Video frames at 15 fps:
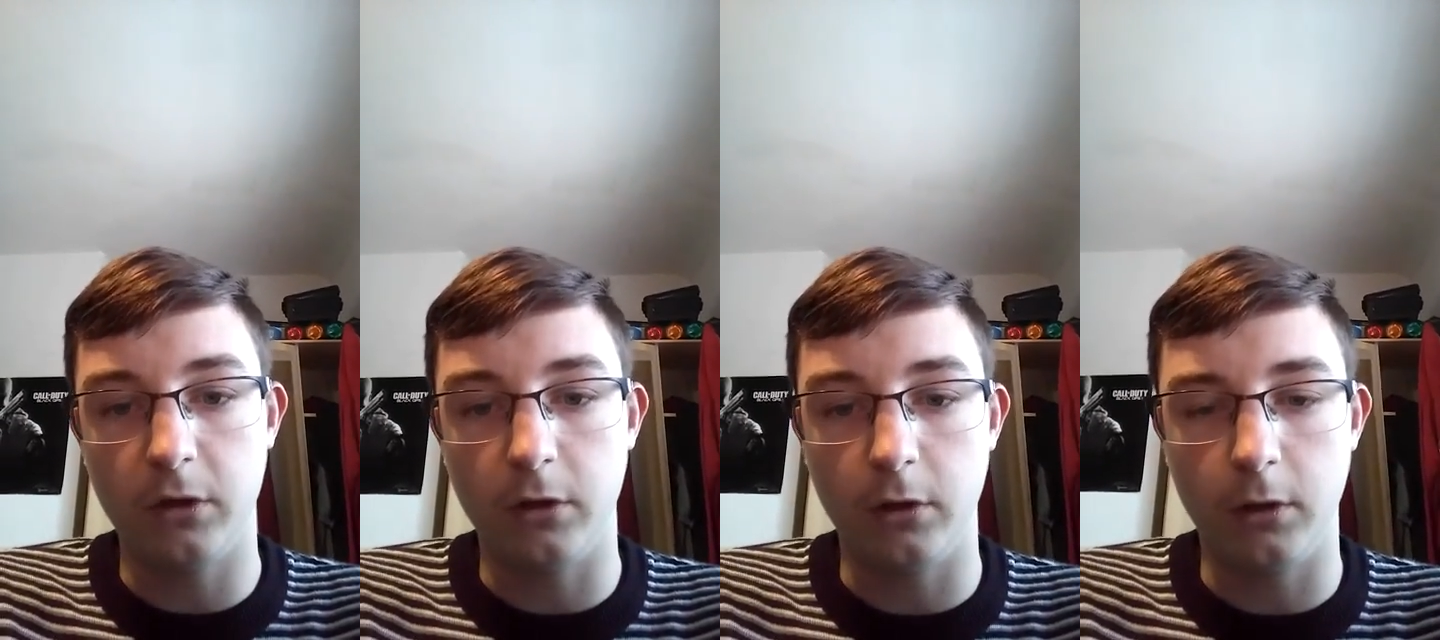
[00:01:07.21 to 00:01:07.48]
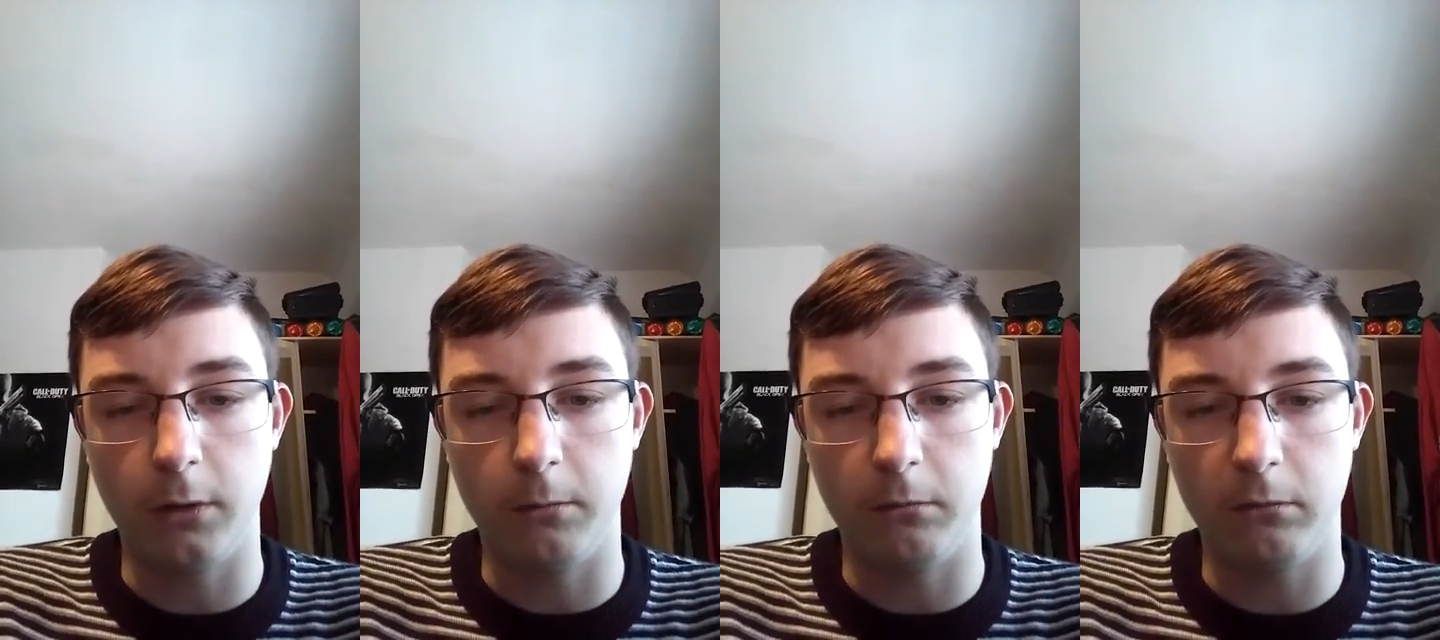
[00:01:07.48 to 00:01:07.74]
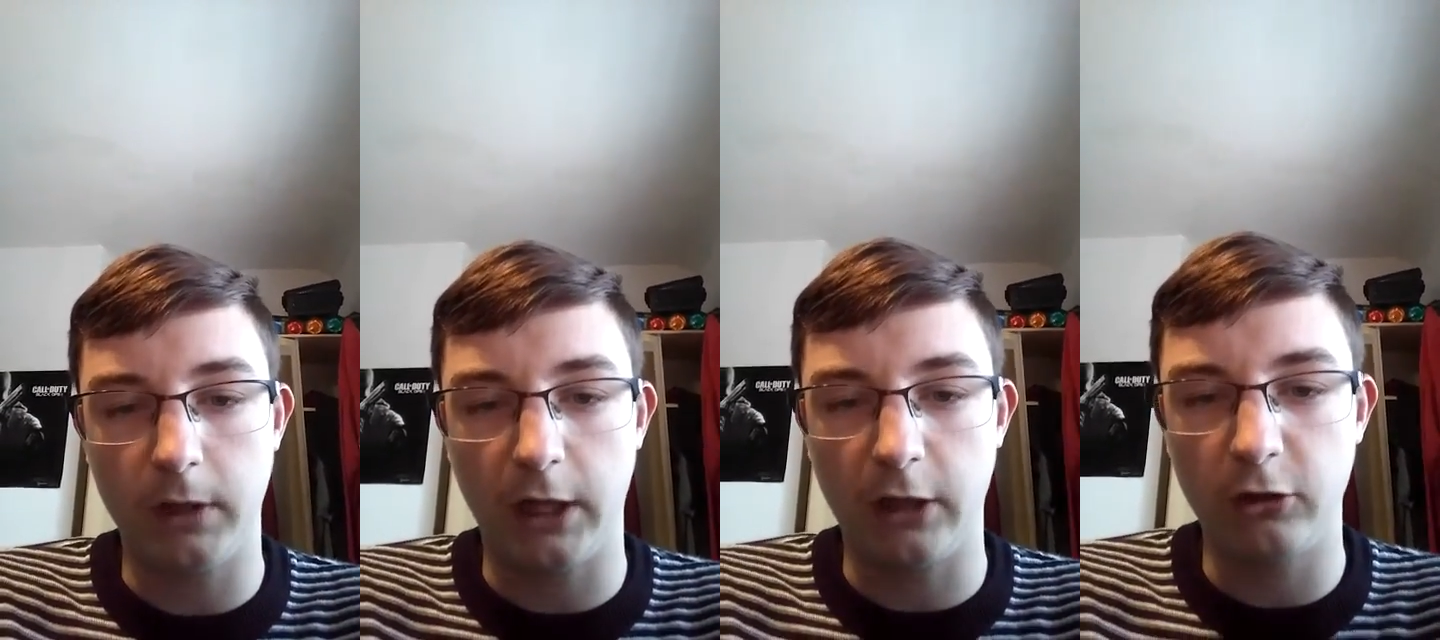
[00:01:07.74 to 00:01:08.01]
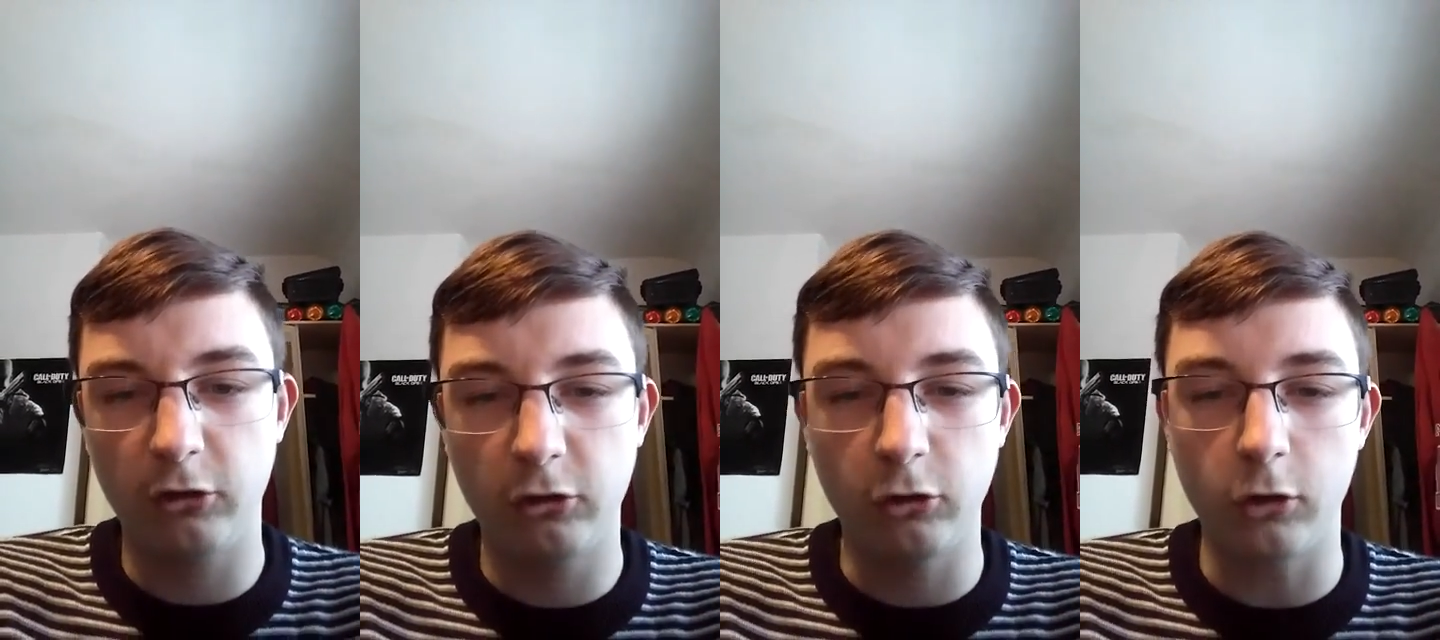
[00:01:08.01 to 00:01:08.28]

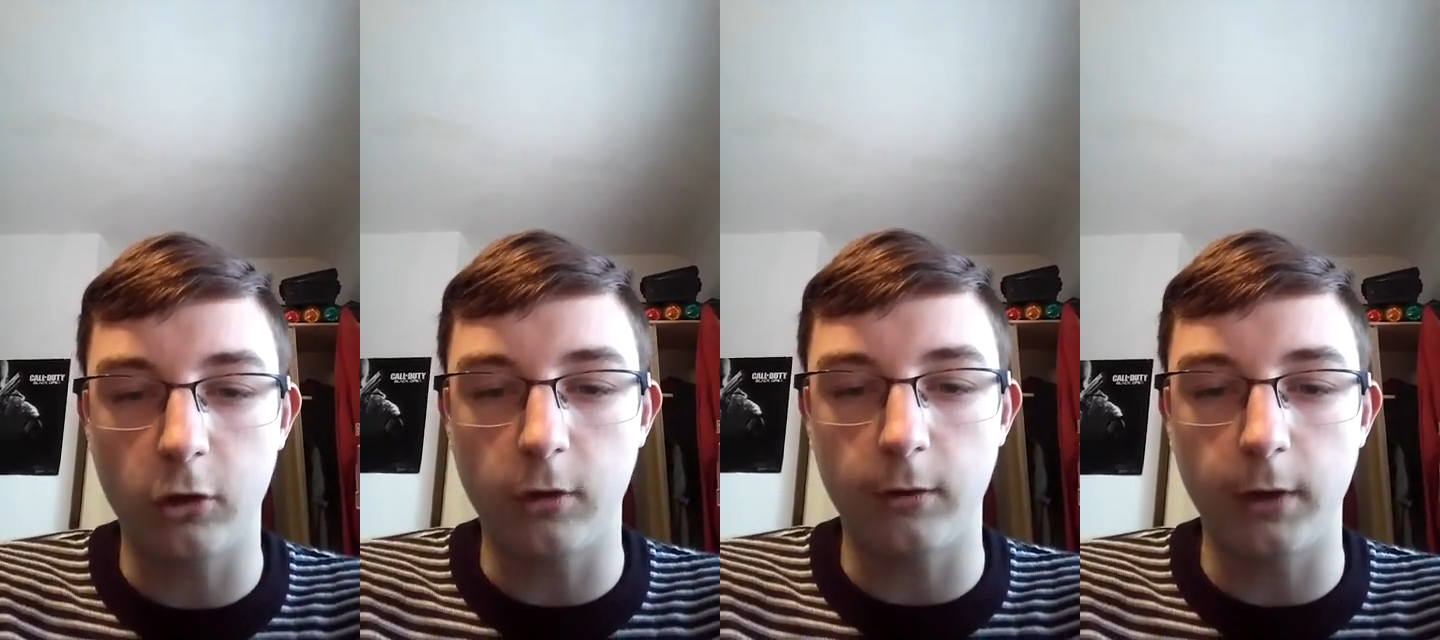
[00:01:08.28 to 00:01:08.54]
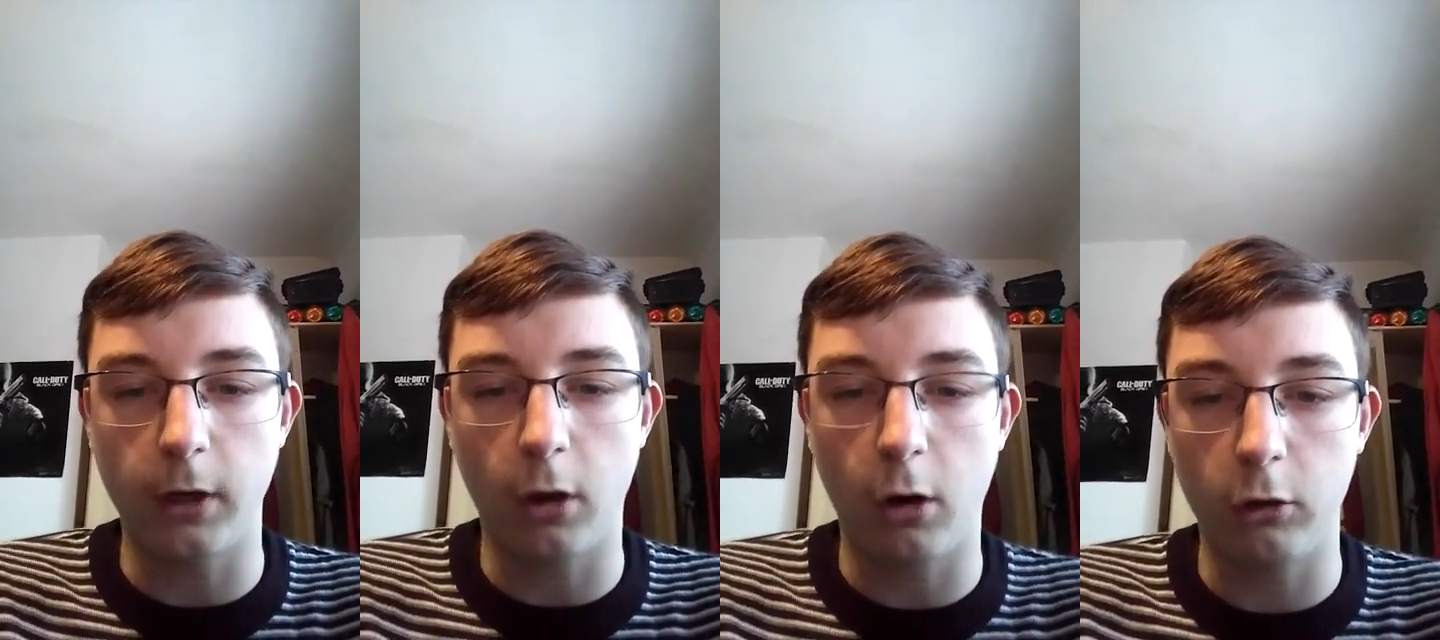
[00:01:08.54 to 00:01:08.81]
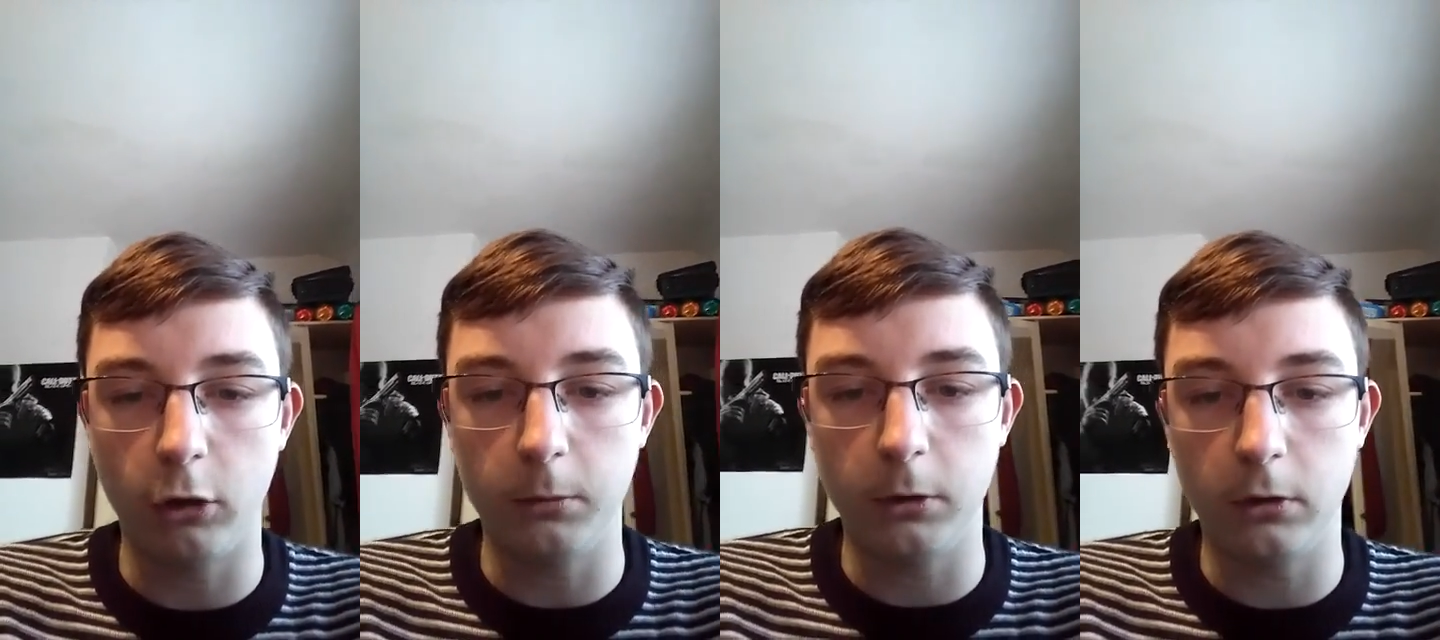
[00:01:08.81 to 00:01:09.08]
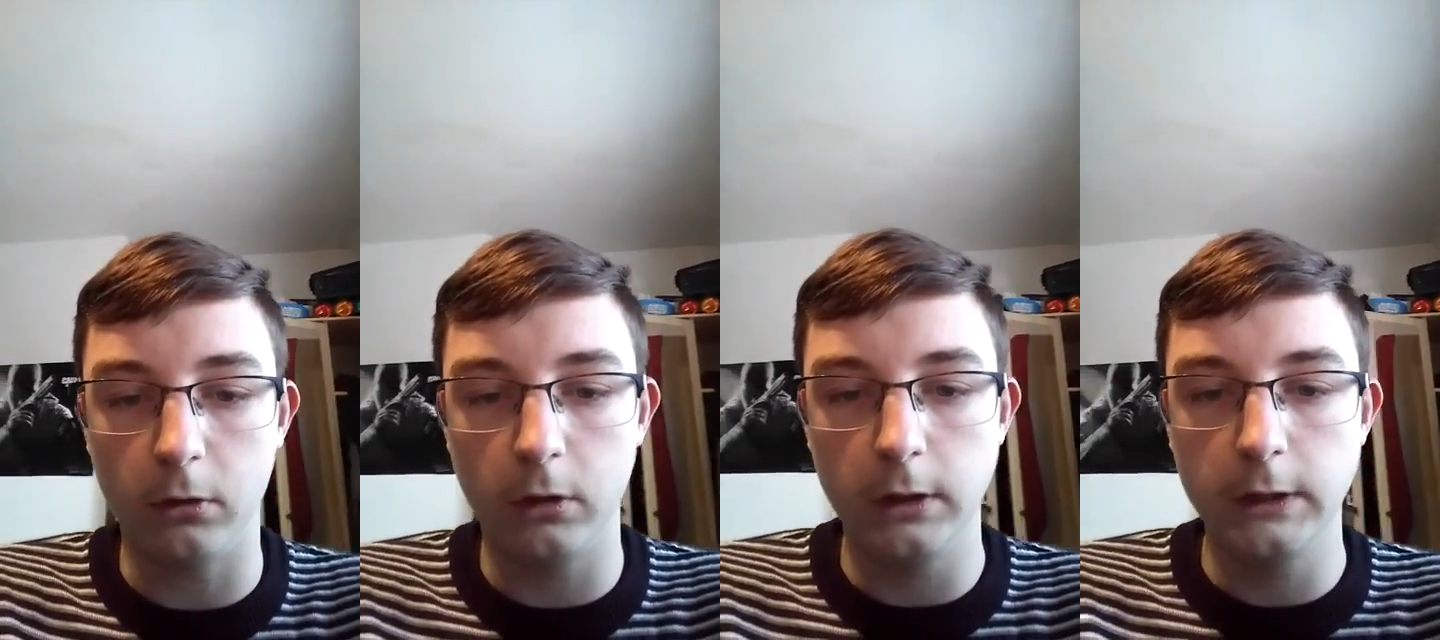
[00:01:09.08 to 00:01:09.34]
like sugary,
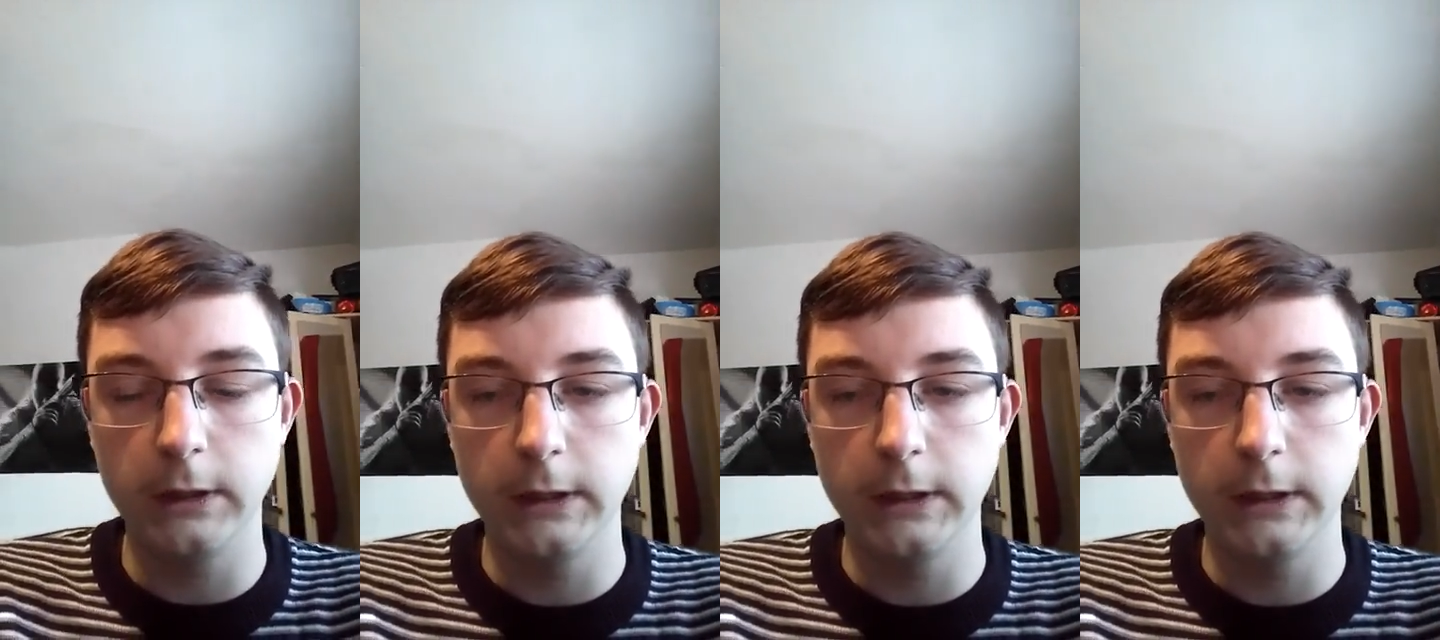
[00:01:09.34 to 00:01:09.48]
horrible